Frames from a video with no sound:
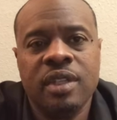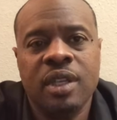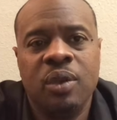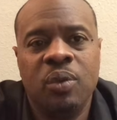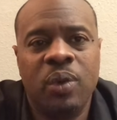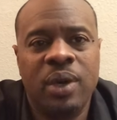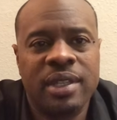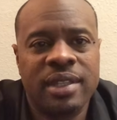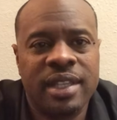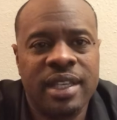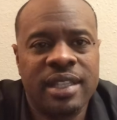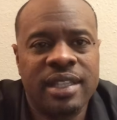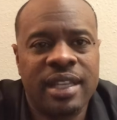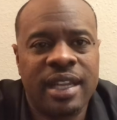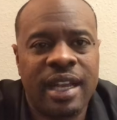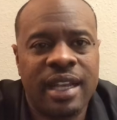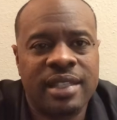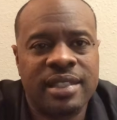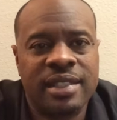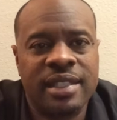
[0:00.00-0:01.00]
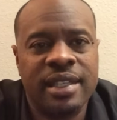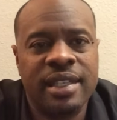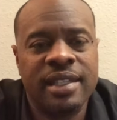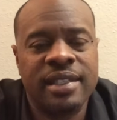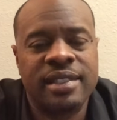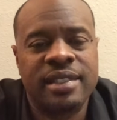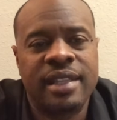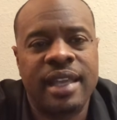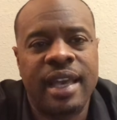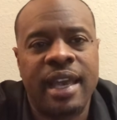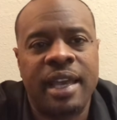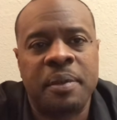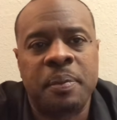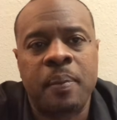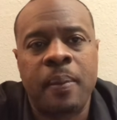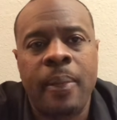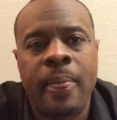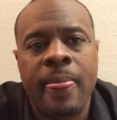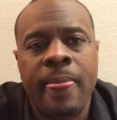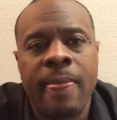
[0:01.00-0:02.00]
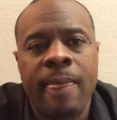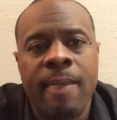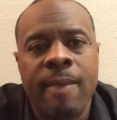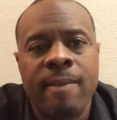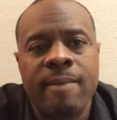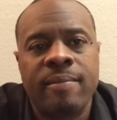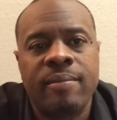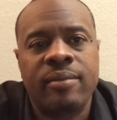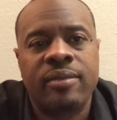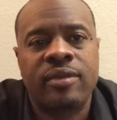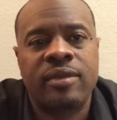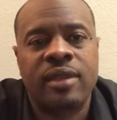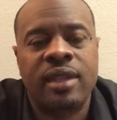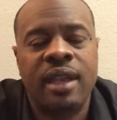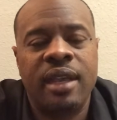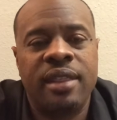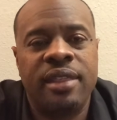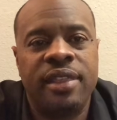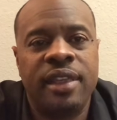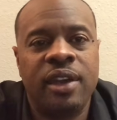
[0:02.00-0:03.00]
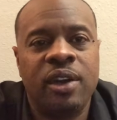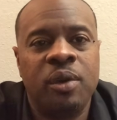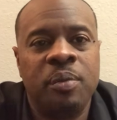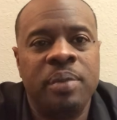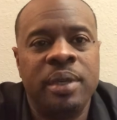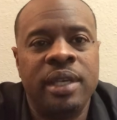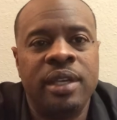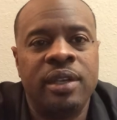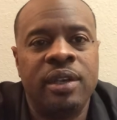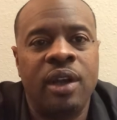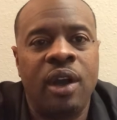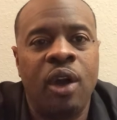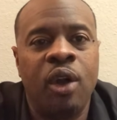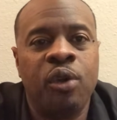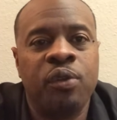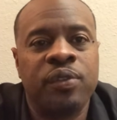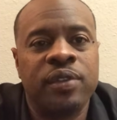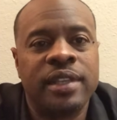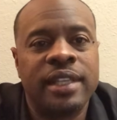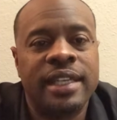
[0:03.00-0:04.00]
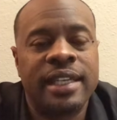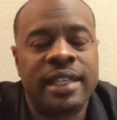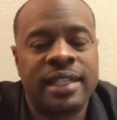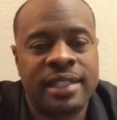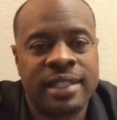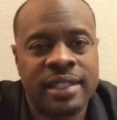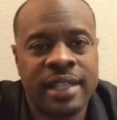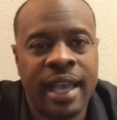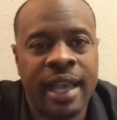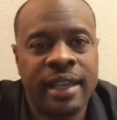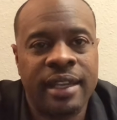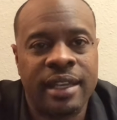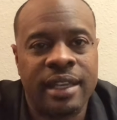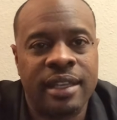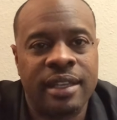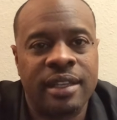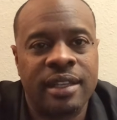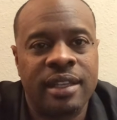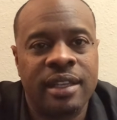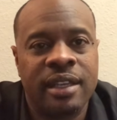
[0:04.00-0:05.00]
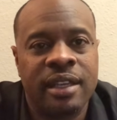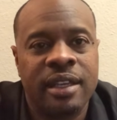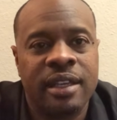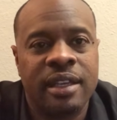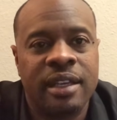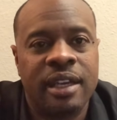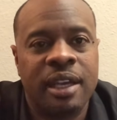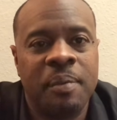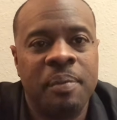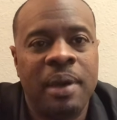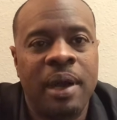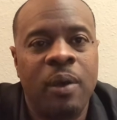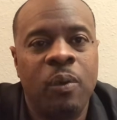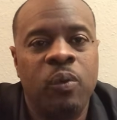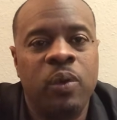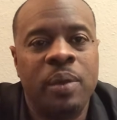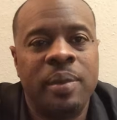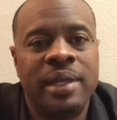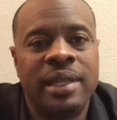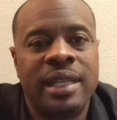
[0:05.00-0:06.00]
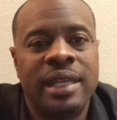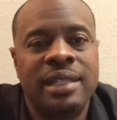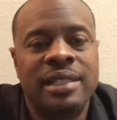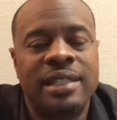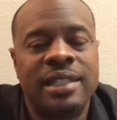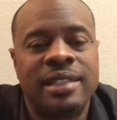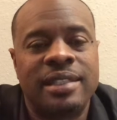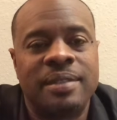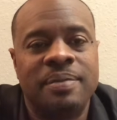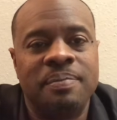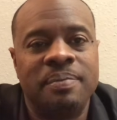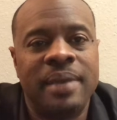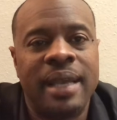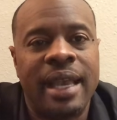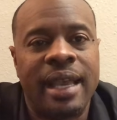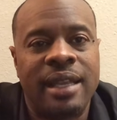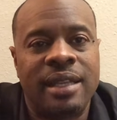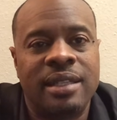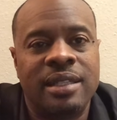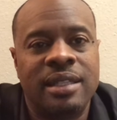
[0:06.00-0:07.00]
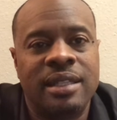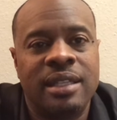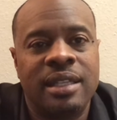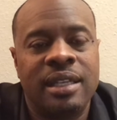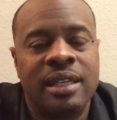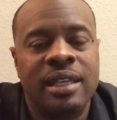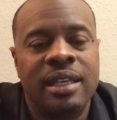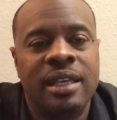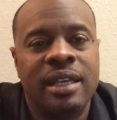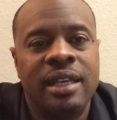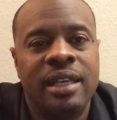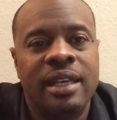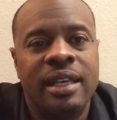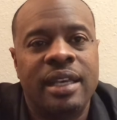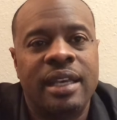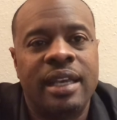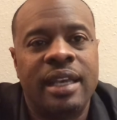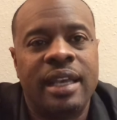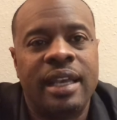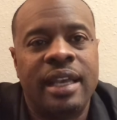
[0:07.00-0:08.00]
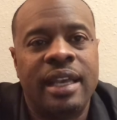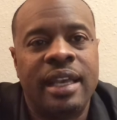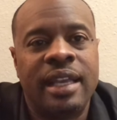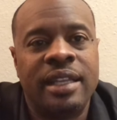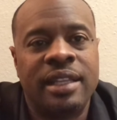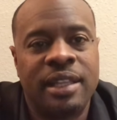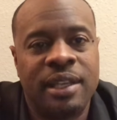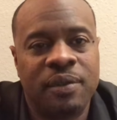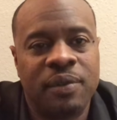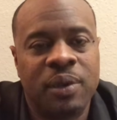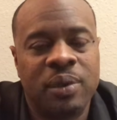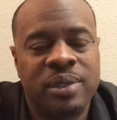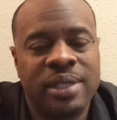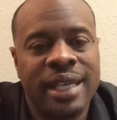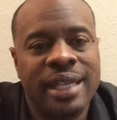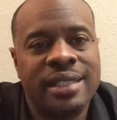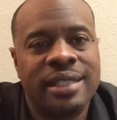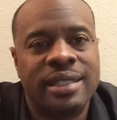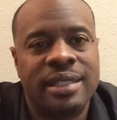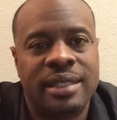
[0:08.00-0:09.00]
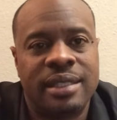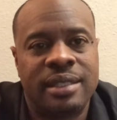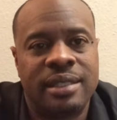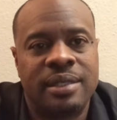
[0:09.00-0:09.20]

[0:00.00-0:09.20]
one thing that I see is that they'll be overly excited about women they just met in their rotation.